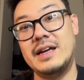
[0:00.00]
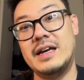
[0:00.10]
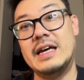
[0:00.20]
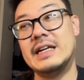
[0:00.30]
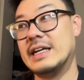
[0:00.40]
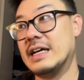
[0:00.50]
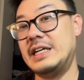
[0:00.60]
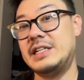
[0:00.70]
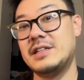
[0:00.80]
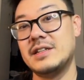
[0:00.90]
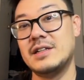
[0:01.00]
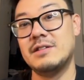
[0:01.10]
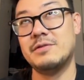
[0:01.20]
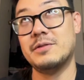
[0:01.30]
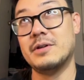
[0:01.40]
and a knight
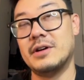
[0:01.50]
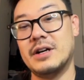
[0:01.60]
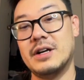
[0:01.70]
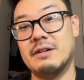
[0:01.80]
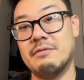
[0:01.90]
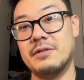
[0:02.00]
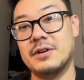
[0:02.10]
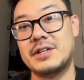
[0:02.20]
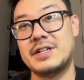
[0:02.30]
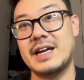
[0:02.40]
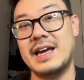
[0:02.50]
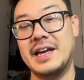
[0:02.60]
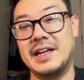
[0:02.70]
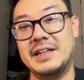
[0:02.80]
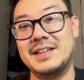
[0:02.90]
for a rook
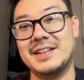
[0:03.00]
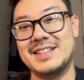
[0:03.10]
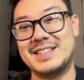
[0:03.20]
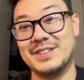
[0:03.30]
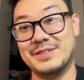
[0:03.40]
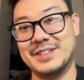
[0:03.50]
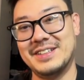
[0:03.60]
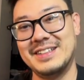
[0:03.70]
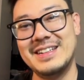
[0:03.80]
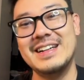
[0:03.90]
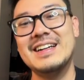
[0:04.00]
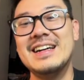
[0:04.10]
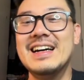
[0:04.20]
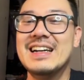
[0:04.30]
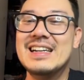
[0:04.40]
and a silver.
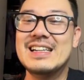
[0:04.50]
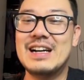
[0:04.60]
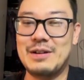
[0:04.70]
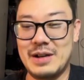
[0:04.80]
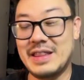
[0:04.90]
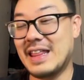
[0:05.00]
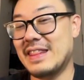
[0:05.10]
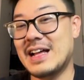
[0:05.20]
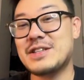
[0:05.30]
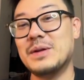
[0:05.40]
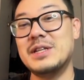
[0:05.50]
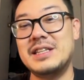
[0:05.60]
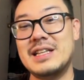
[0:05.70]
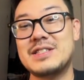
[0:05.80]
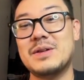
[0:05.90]
And then that's
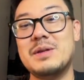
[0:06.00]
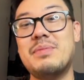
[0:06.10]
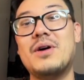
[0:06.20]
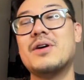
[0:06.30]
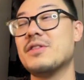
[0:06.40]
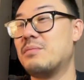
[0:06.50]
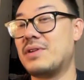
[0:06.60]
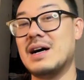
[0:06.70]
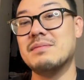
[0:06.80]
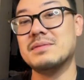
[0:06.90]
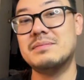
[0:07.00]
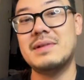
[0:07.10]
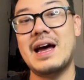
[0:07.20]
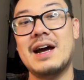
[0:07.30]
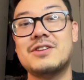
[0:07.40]
only part of the problem,
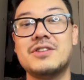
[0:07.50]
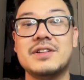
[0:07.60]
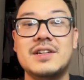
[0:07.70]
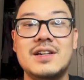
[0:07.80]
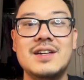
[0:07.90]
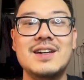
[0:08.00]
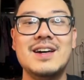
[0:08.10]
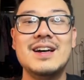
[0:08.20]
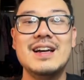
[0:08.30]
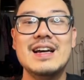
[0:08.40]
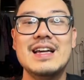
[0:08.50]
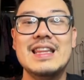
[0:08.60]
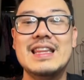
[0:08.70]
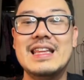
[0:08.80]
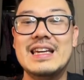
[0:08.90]
actually.
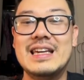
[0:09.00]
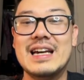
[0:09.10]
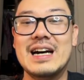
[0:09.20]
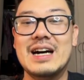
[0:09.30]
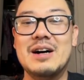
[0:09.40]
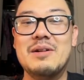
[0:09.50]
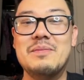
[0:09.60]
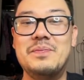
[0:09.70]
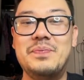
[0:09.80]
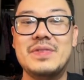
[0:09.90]
The